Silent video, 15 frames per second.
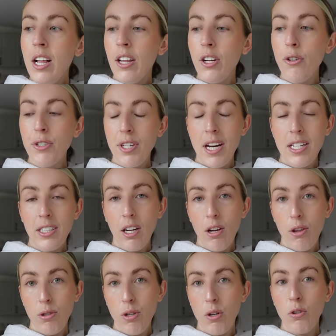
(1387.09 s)
I also need to
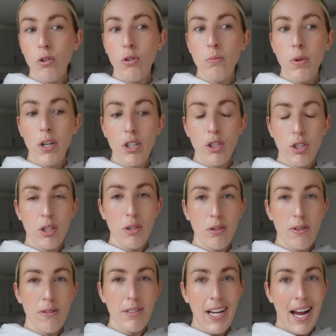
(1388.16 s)
go through all my
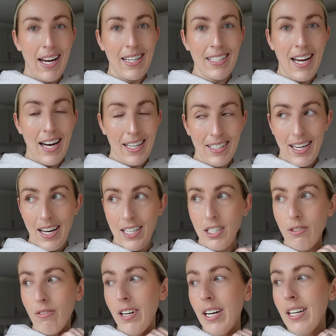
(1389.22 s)
shoes and
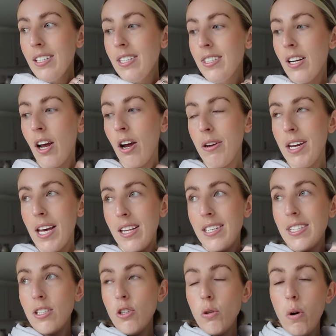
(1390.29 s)
accessories. So yeah, there's
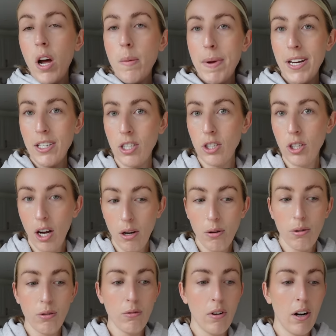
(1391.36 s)
still quite a bit to go
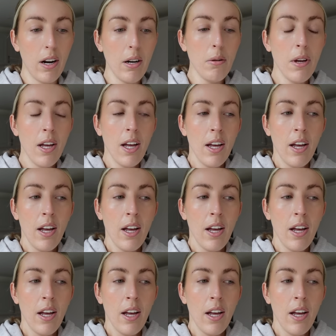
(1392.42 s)
through.